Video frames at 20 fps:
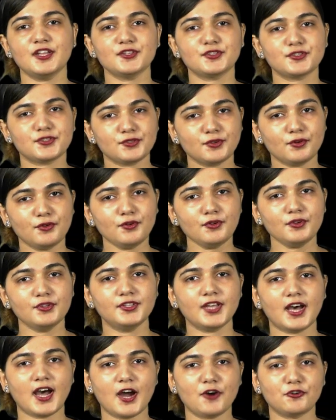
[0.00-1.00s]
So
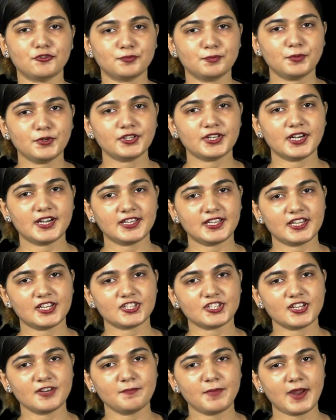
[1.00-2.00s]
the output
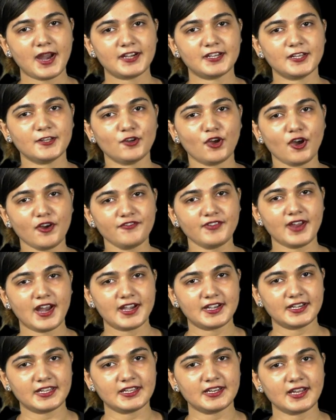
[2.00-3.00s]
radiation pattern of
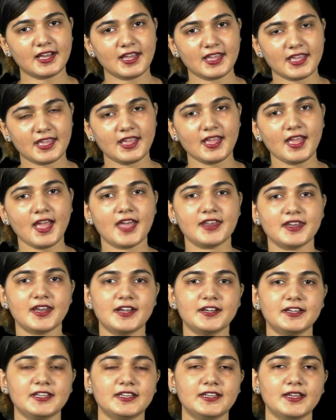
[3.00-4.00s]
antenna A and
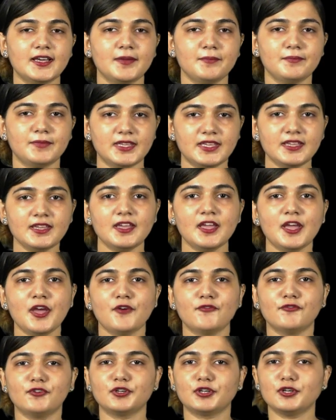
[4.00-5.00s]
antenna B
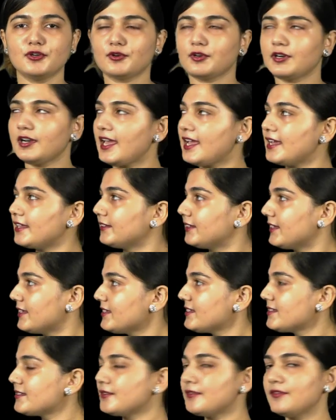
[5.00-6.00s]
would look like
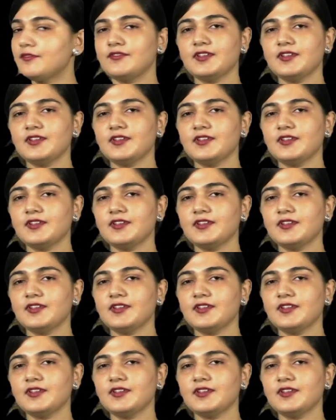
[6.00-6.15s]
this.